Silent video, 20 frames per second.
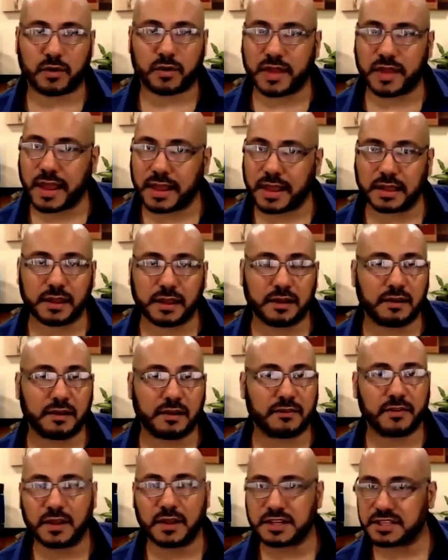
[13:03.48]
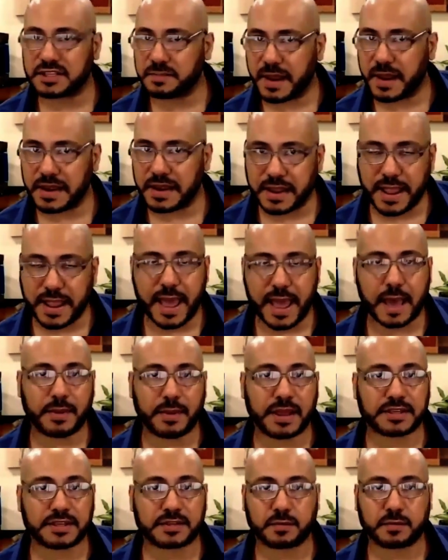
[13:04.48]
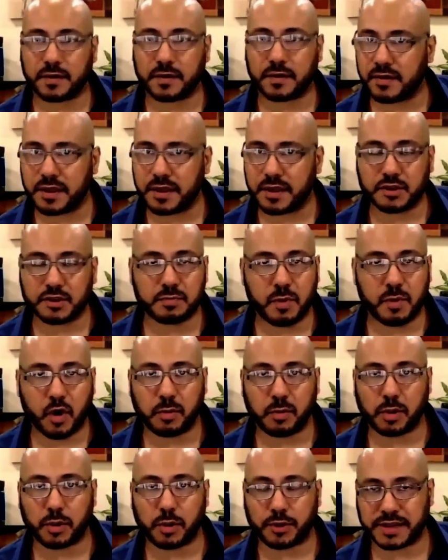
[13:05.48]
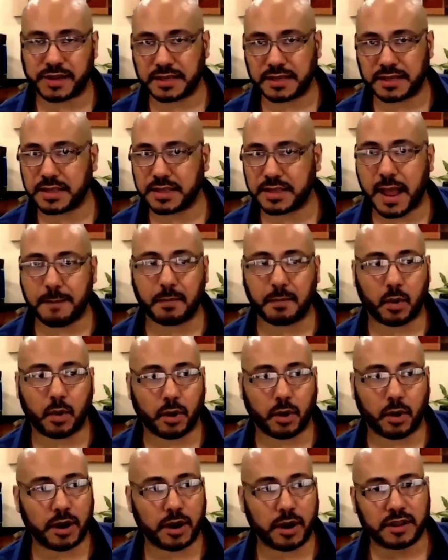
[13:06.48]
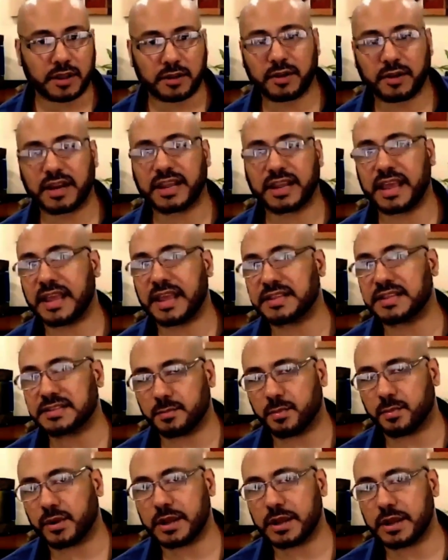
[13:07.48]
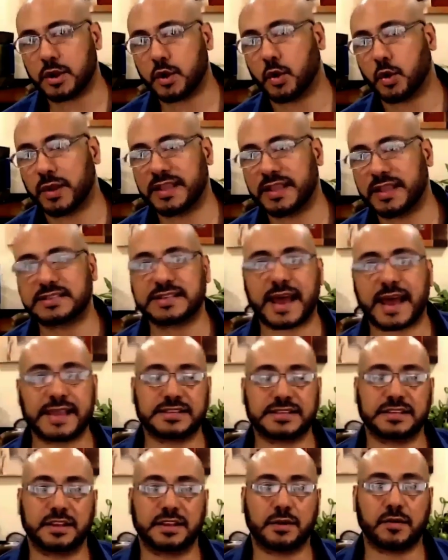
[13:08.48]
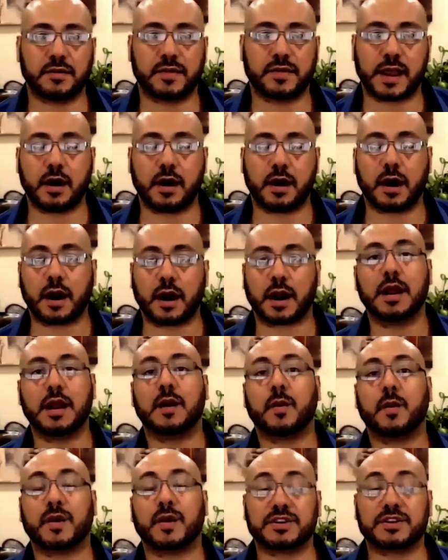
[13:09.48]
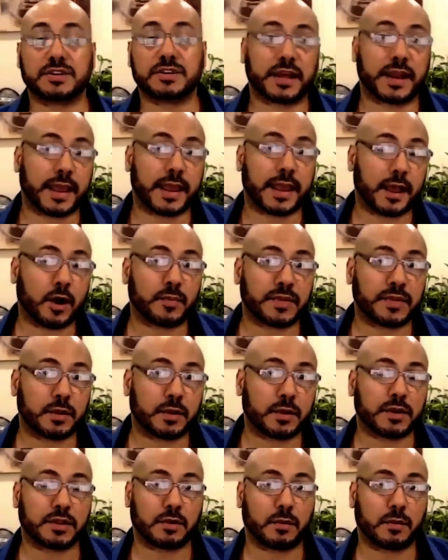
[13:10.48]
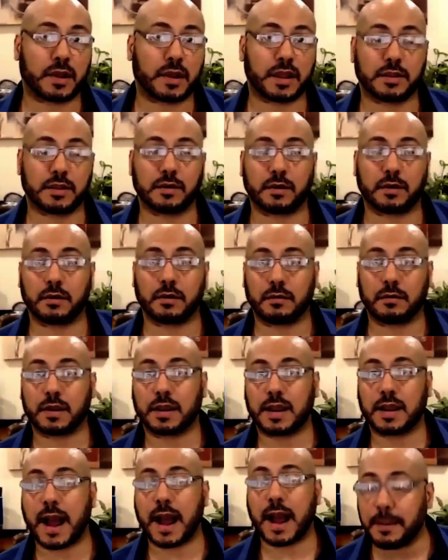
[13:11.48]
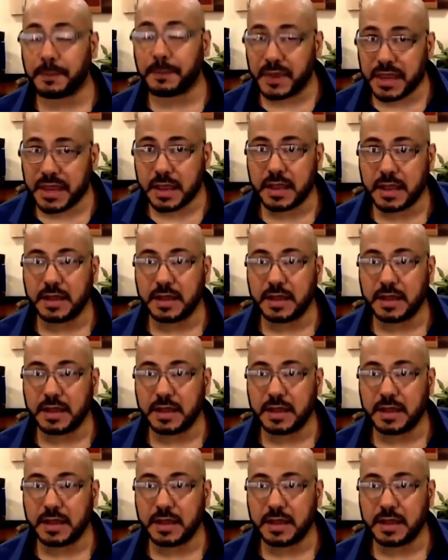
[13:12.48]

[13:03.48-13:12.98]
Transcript: where they live, spending habits, whether they use mobile or desktop more. You're going to gain some pretty cool insights for who they are, which is going to help you in your copy